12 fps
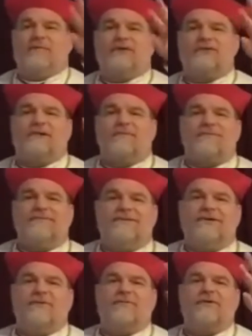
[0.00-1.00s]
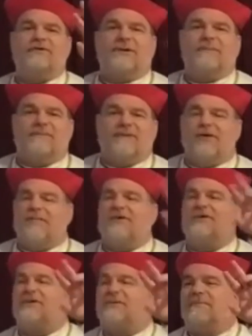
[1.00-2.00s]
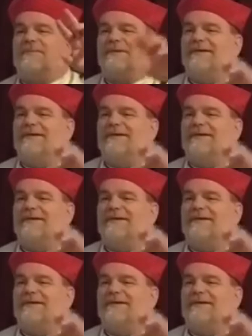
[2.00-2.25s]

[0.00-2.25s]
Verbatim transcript: bishop, no bishop, no bishop.